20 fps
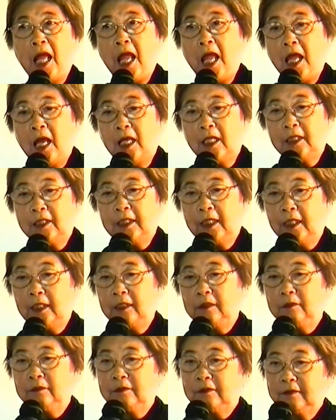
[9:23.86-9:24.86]
and
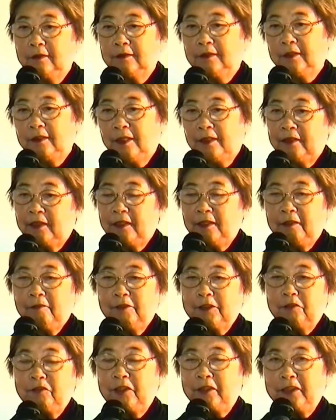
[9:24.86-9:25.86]
uh,
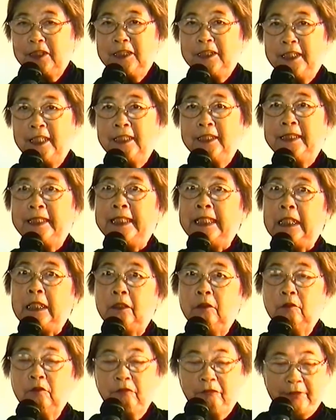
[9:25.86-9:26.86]
it was a very
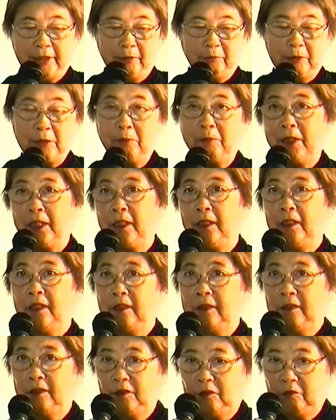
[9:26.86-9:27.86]
genteel family.
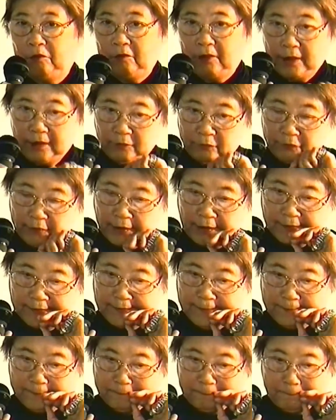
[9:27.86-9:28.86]
My
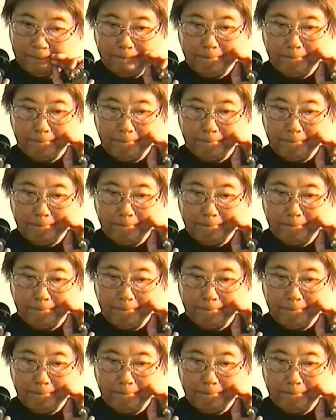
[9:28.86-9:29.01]
grandfather